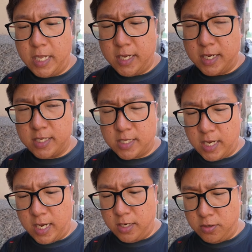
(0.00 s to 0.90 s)
think that's the
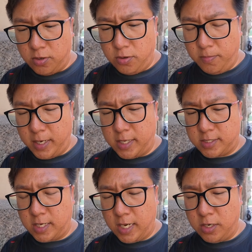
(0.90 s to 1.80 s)
Hundo, but that's
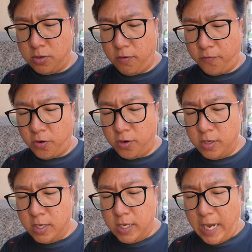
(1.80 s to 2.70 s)
the Hundo for
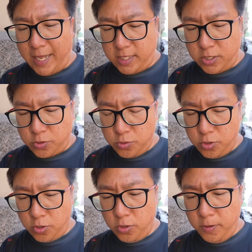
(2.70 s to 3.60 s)

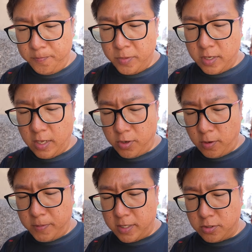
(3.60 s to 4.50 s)
Articuno. Okay, we
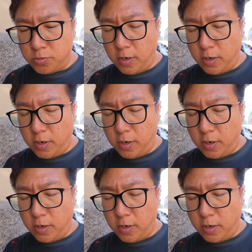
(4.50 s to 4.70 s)
completed 2